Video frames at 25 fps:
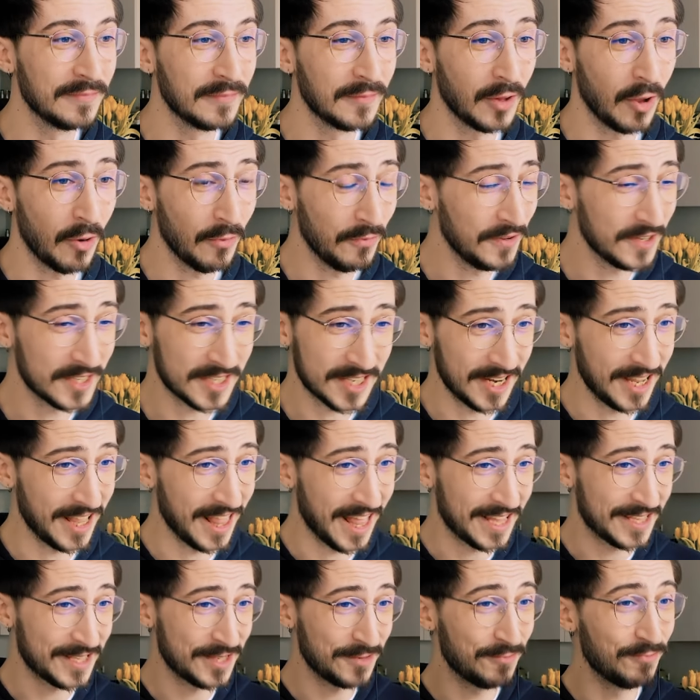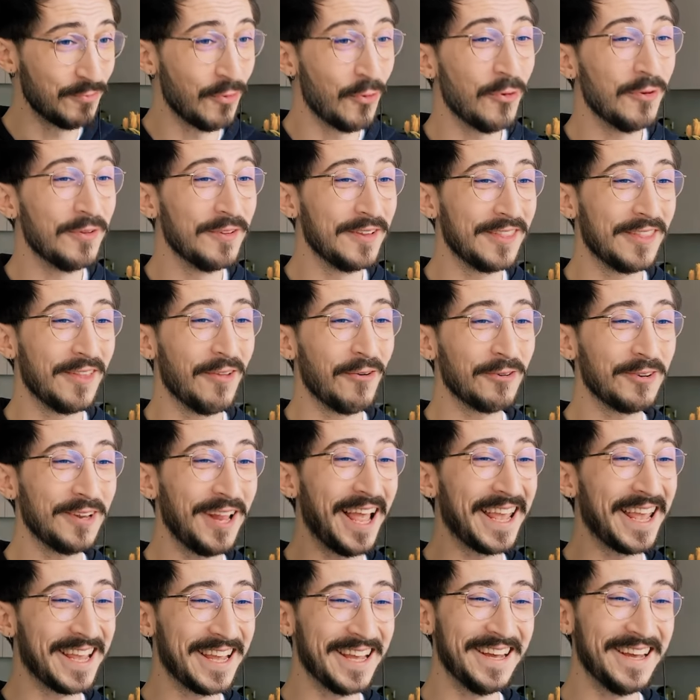Obviously, that's not
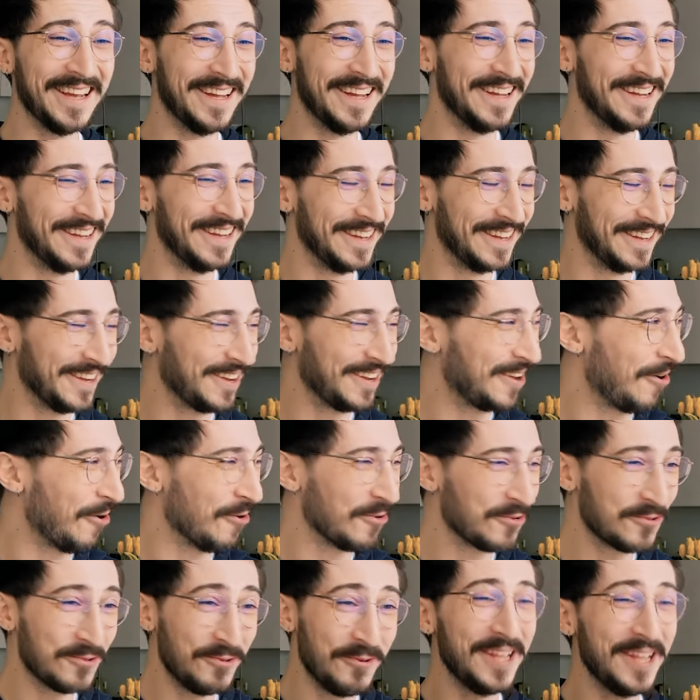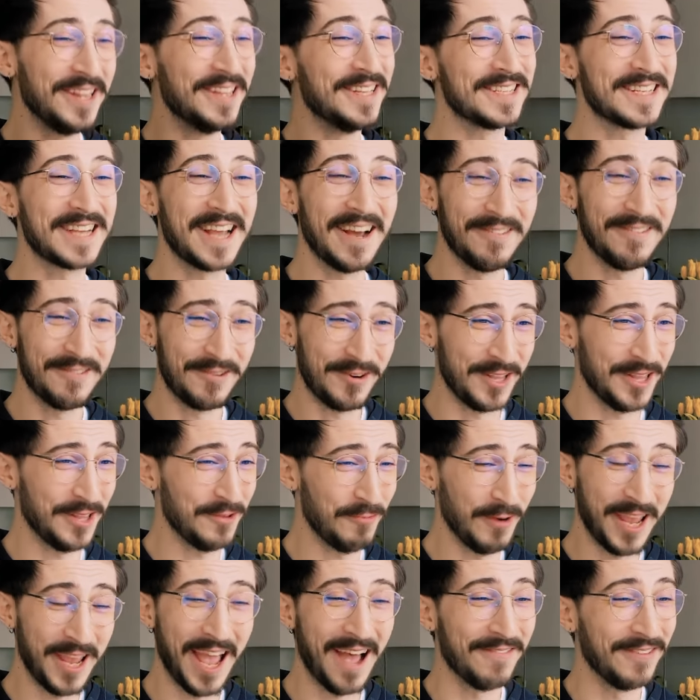like a concrete discovery that
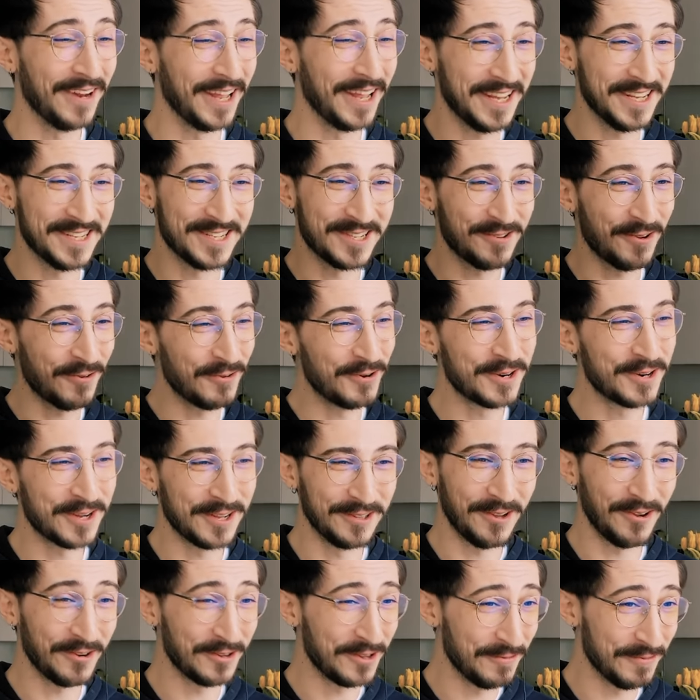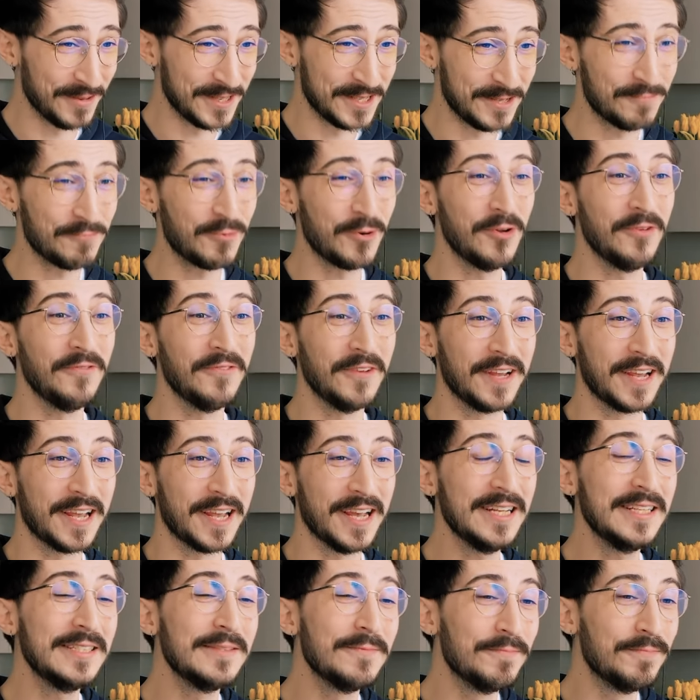we have like historical documents proving
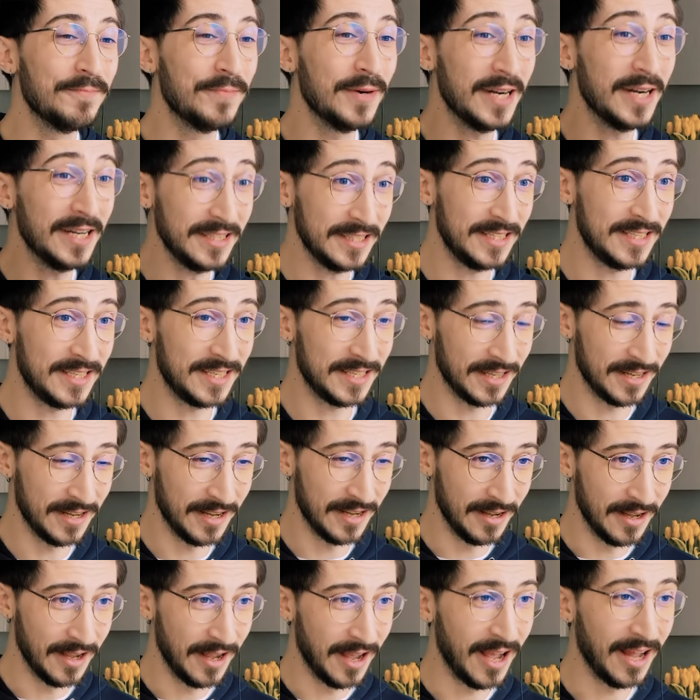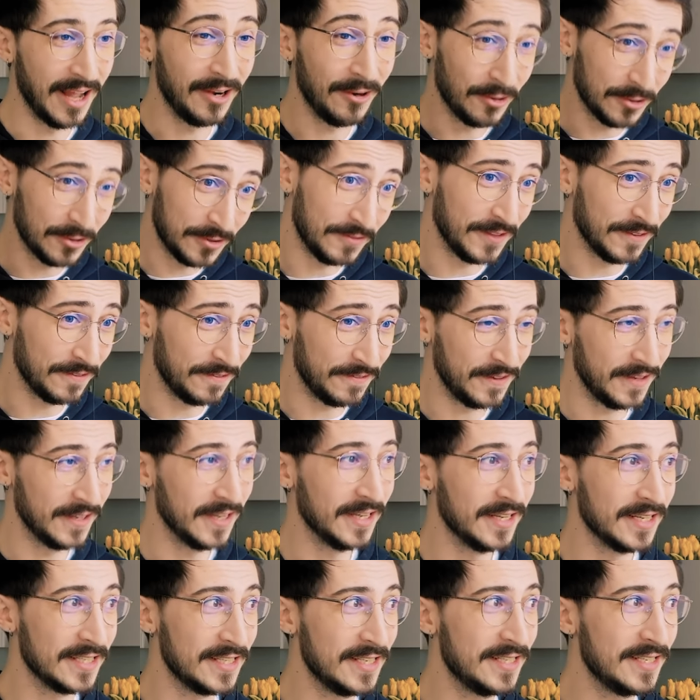it, but a lot of the
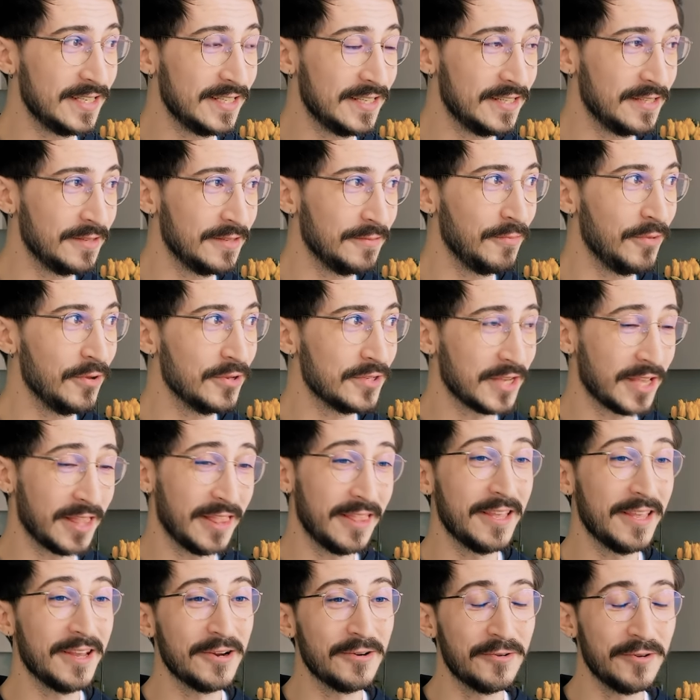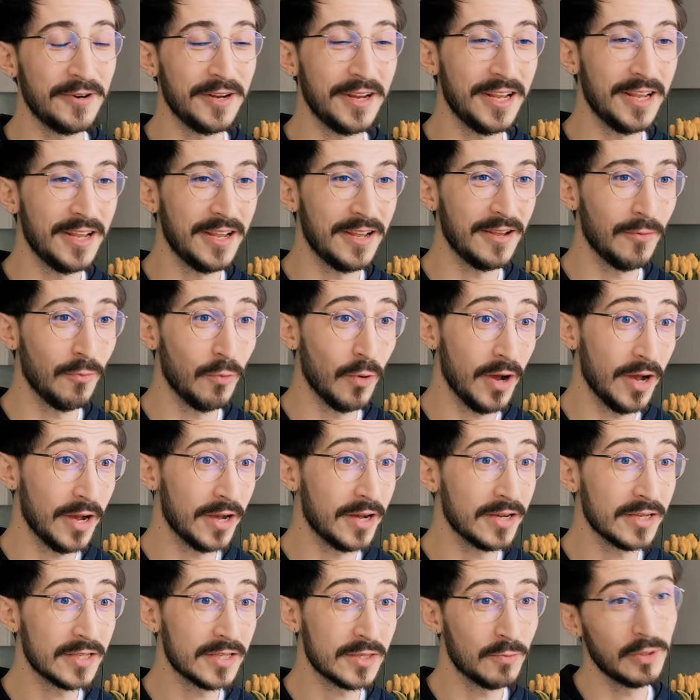first music theory
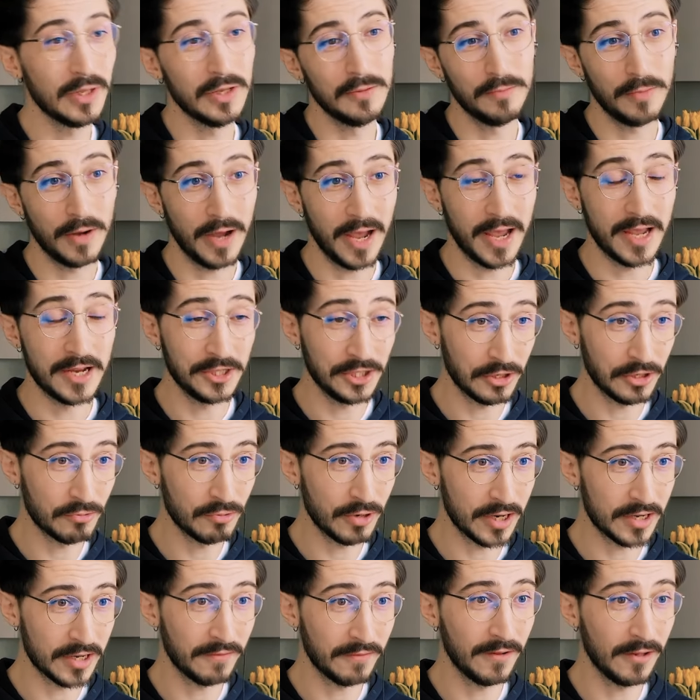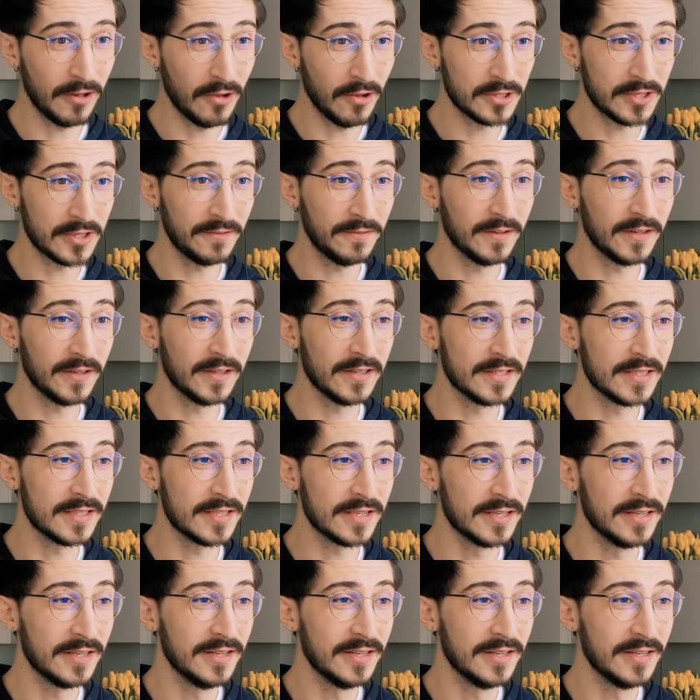works were done by ancient Greek philosophers.